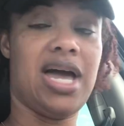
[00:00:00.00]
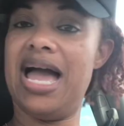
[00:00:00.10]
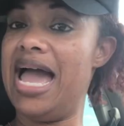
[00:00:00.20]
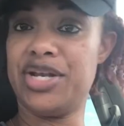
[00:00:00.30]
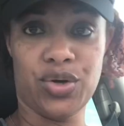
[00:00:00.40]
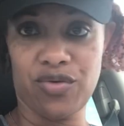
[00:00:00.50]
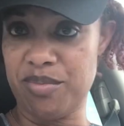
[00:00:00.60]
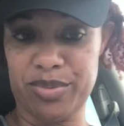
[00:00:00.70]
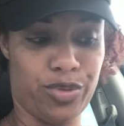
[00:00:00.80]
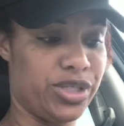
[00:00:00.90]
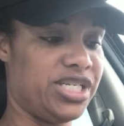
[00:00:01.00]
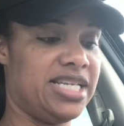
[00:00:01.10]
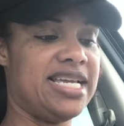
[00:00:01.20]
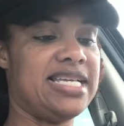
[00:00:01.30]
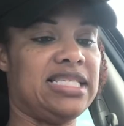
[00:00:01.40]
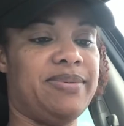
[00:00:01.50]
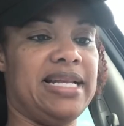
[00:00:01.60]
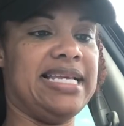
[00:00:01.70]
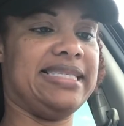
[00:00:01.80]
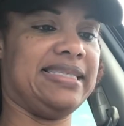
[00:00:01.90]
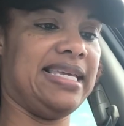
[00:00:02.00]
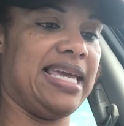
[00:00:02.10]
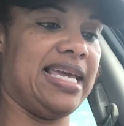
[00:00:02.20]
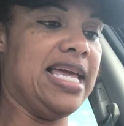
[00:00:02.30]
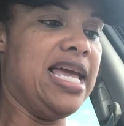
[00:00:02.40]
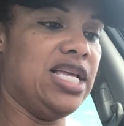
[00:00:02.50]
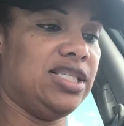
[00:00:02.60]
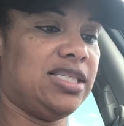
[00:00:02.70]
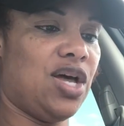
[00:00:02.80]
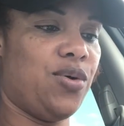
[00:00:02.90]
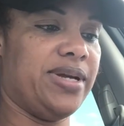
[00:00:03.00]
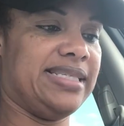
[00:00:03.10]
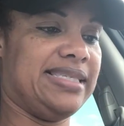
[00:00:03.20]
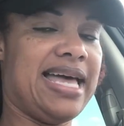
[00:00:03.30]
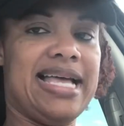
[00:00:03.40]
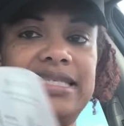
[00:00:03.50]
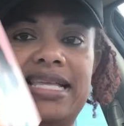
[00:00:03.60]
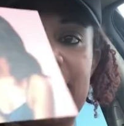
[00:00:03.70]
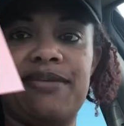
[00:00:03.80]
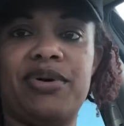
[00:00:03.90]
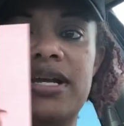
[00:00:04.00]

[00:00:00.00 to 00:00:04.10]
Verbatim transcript: I don't remember which it is, but let's see. So it says they put